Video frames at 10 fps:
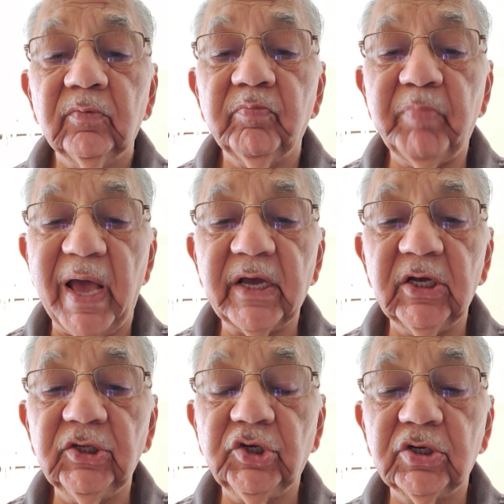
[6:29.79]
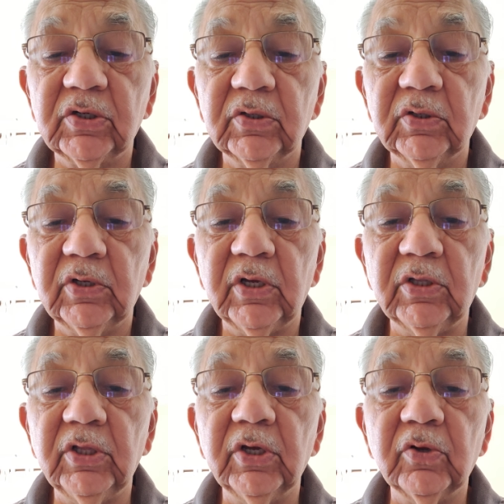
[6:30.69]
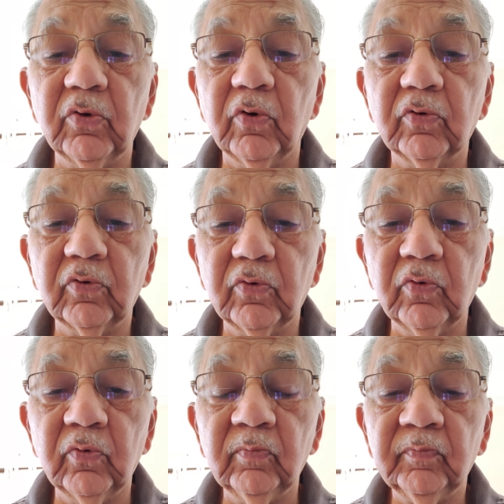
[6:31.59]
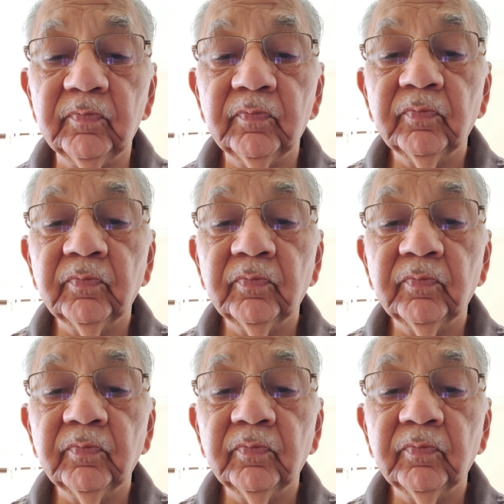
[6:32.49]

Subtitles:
baggage in the cloakroom